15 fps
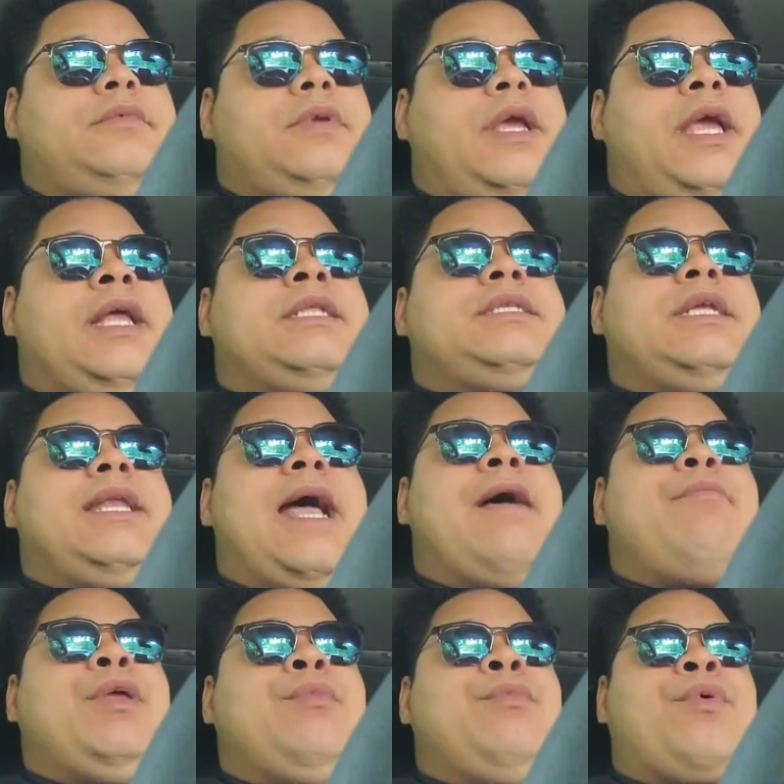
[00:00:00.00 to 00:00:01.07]
And to
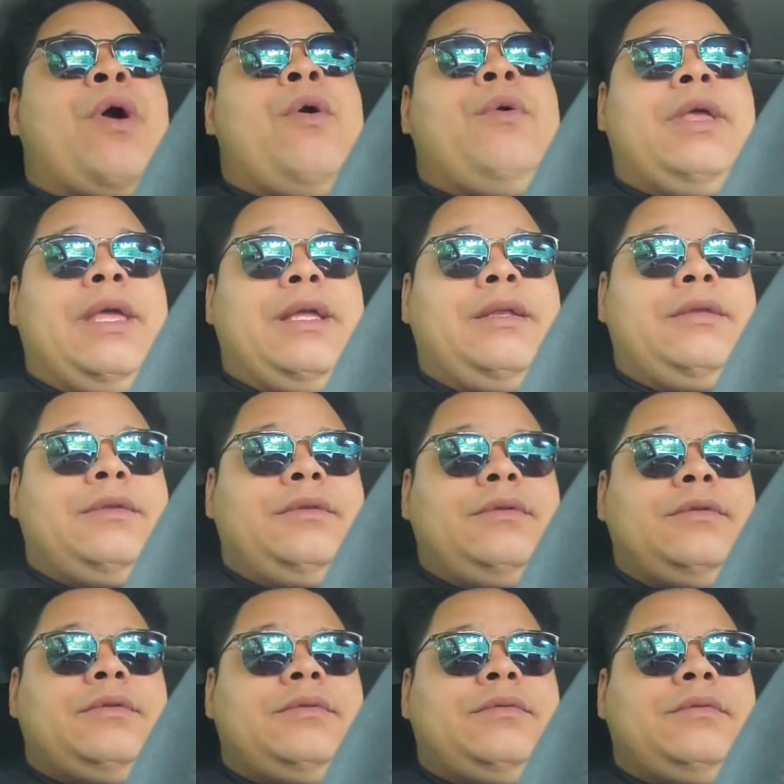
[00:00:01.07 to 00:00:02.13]
not be broken,
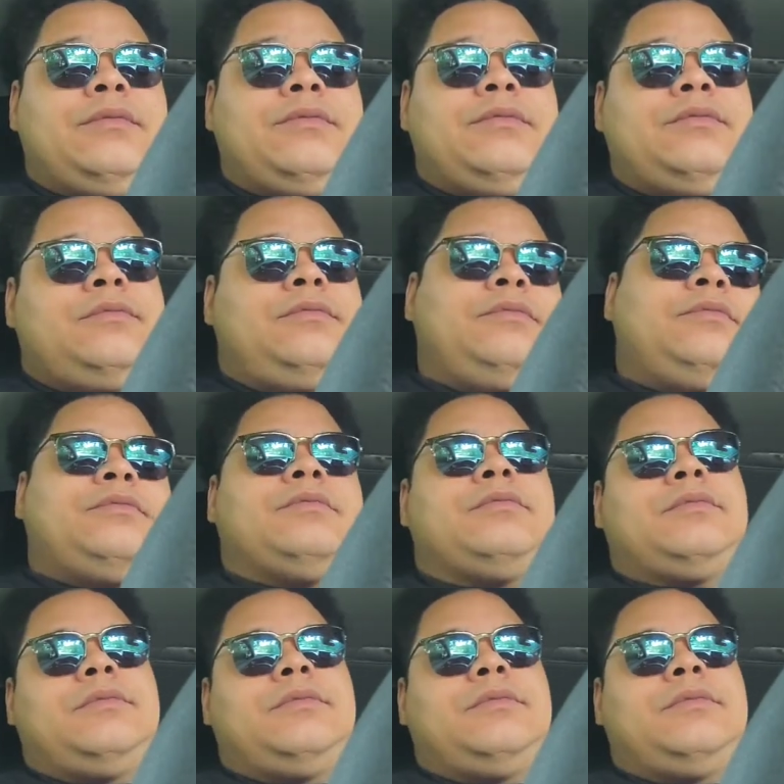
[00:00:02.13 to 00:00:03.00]
you